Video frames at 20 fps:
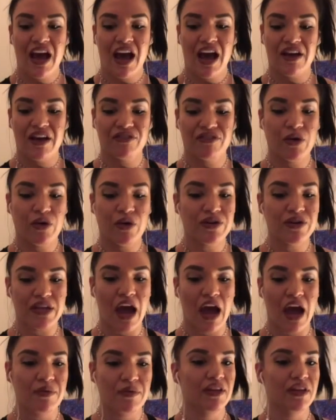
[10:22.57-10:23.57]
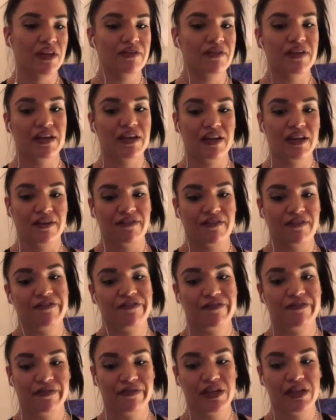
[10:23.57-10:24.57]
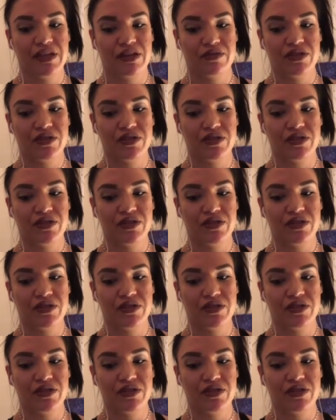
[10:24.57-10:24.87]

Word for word: of course I would love it if, you know,